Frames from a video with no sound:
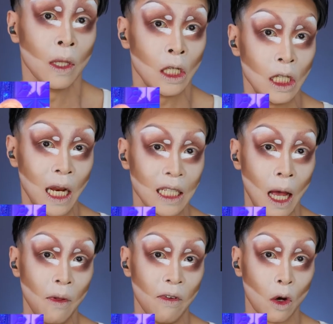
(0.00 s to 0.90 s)
She's an
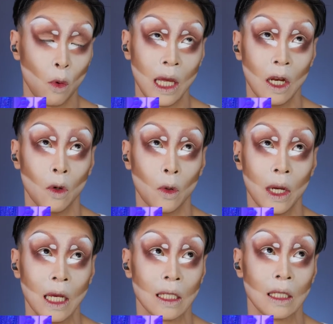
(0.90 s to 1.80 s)
example of a queen who
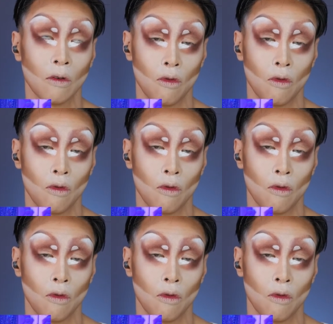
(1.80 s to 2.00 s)
is